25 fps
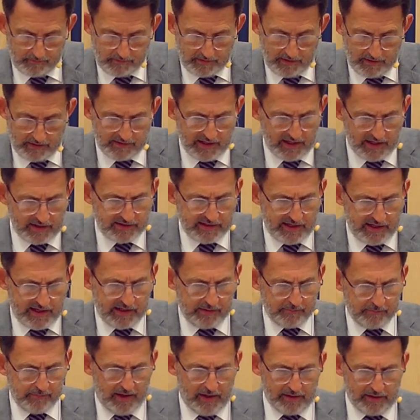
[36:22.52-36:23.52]
And that
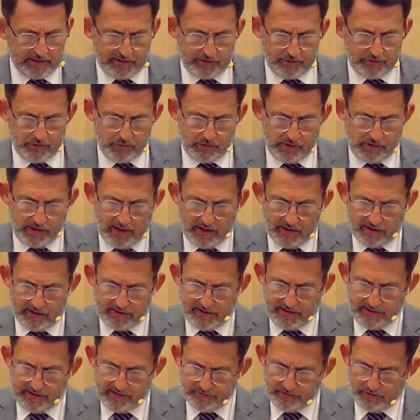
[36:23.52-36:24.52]
dying man had no
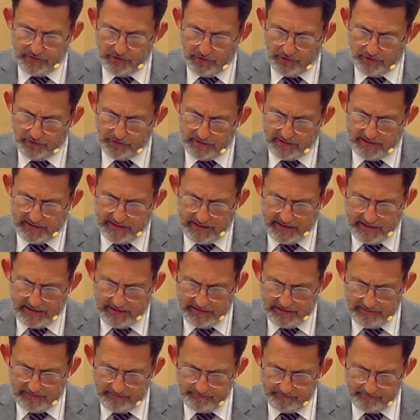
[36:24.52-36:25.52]
guarantee of another
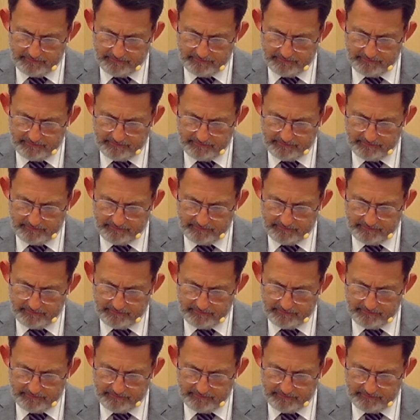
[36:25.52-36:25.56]
day.